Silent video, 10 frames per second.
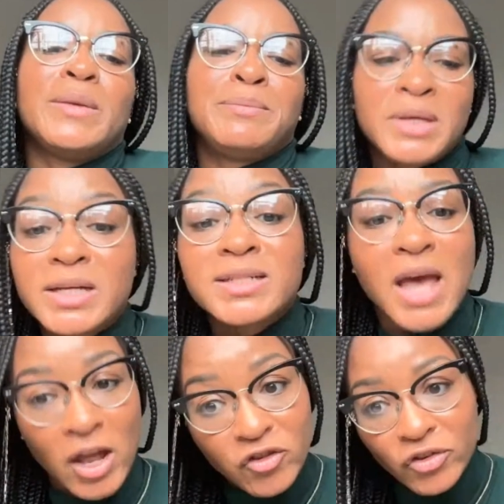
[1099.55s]
be
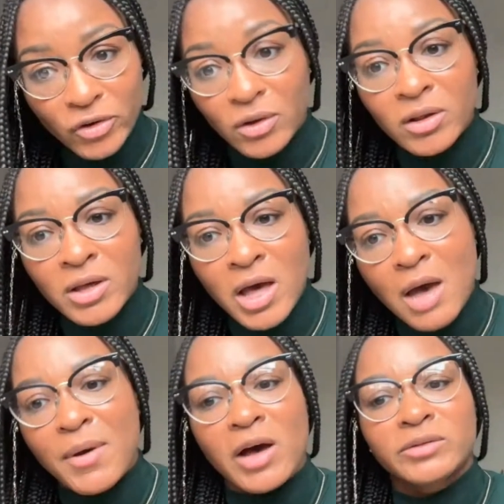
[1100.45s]
intentional
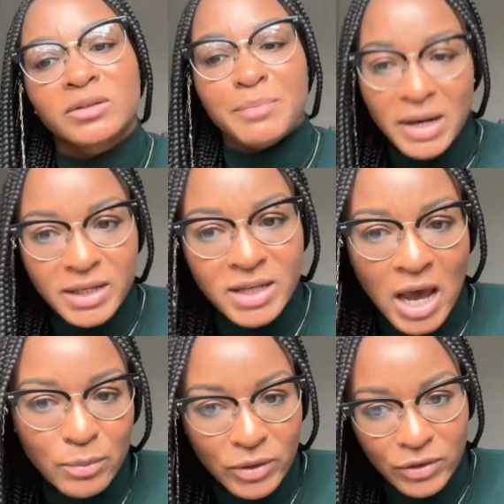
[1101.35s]
about spending
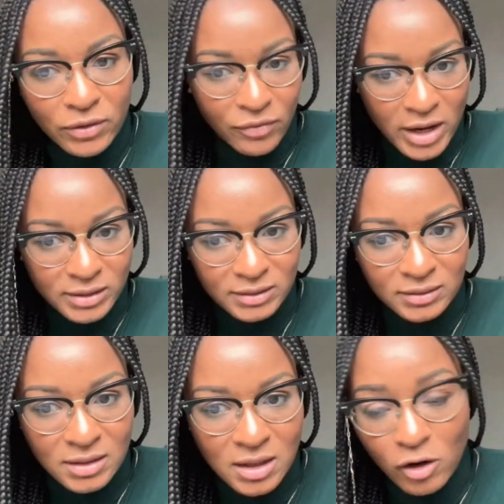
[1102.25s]
time with your friends
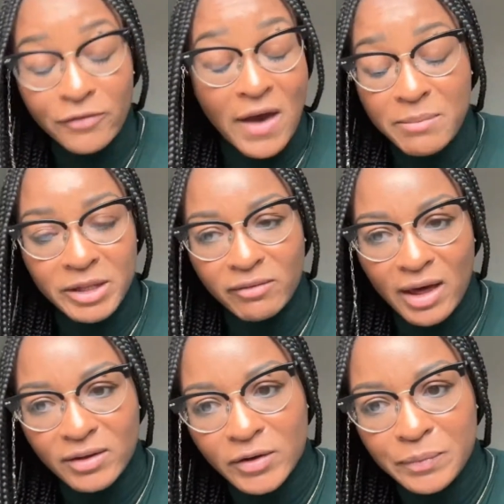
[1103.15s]
or family,
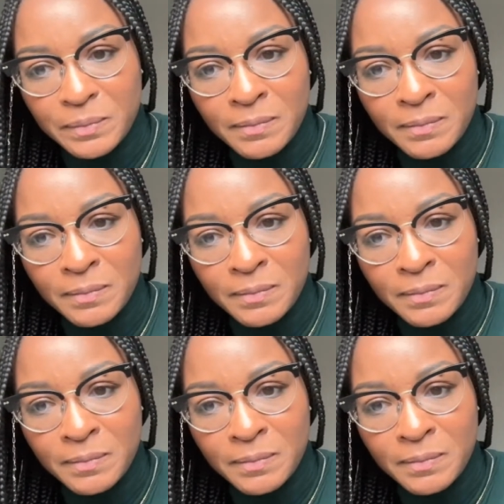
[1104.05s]
rather.